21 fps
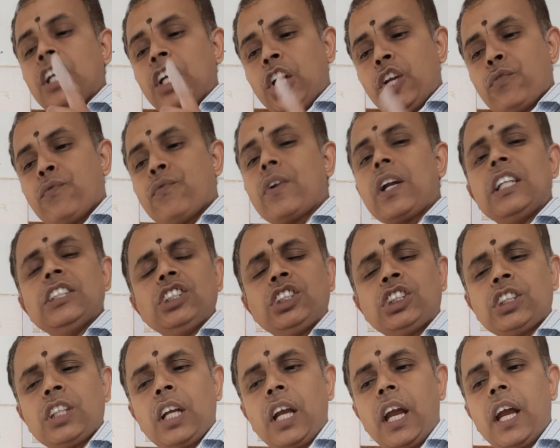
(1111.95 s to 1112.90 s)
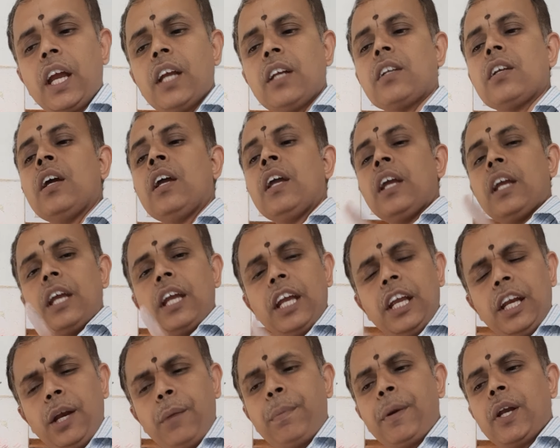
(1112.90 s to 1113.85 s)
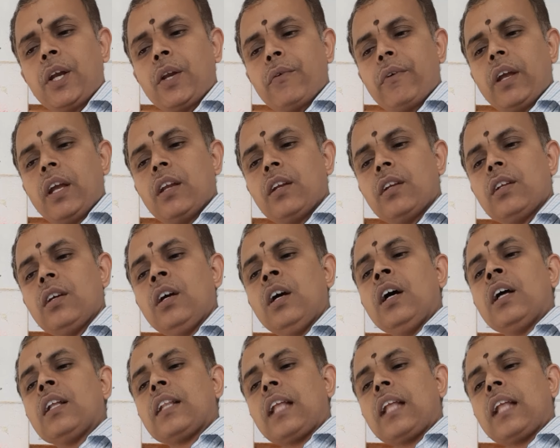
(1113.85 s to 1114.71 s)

differentiate in between